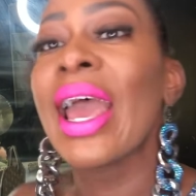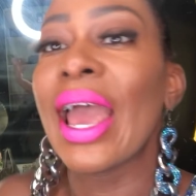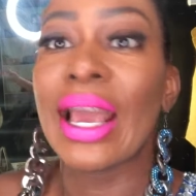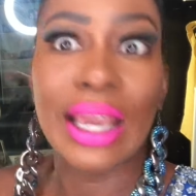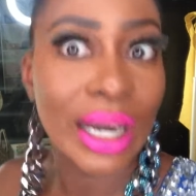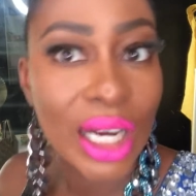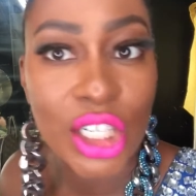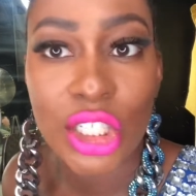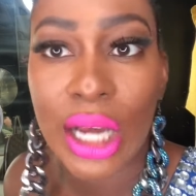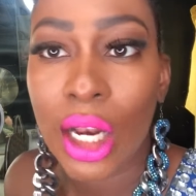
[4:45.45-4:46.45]
and get a
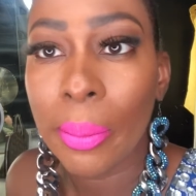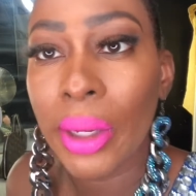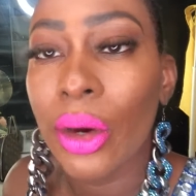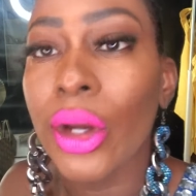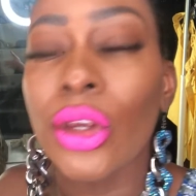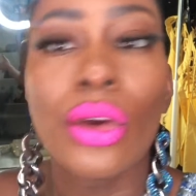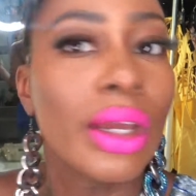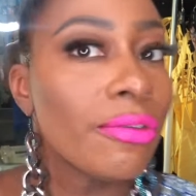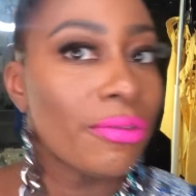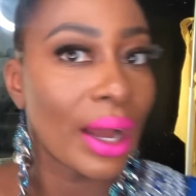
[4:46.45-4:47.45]
$100 mirror. You
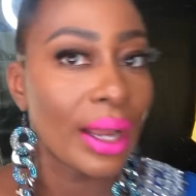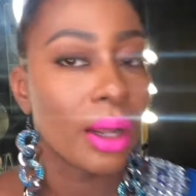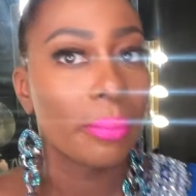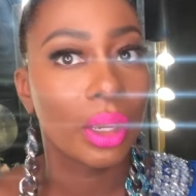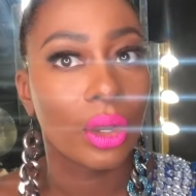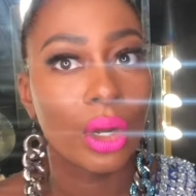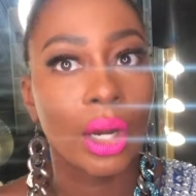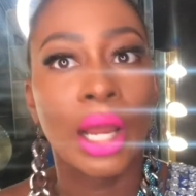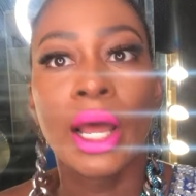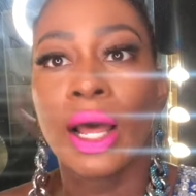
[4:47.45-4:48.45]
can find a mirror
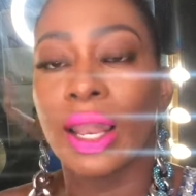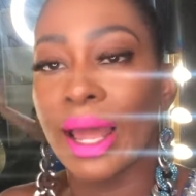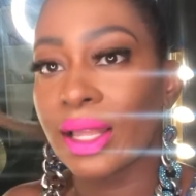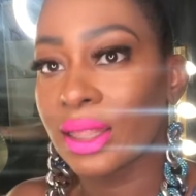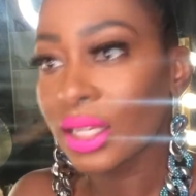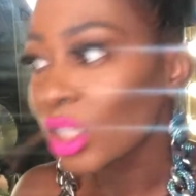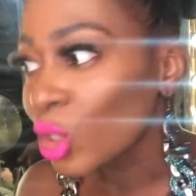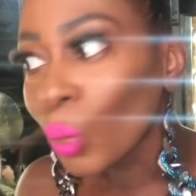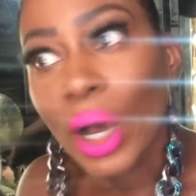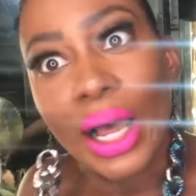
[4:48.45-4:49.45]
like this
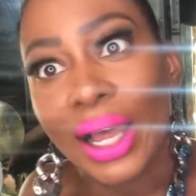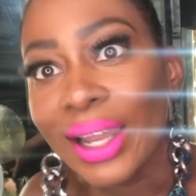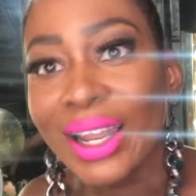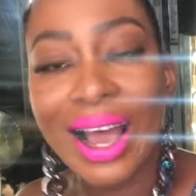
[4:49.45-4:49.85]
one.